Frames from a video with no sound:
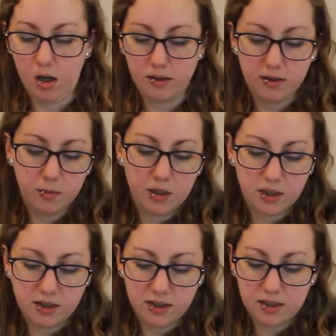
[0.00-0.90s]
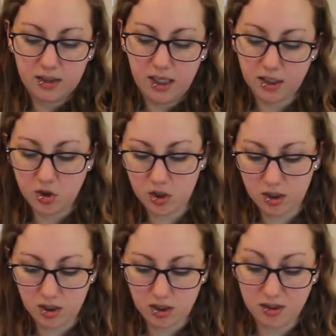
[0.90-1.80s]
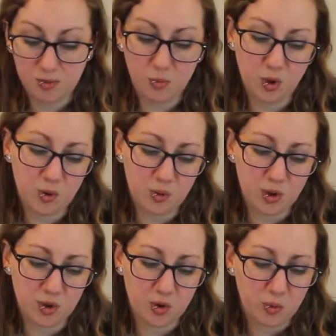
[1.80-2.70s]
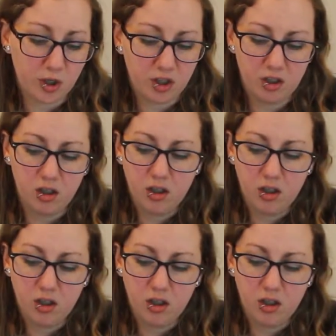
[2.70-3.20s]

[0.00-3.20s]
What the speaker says: some of the sketches, some really cool digital work,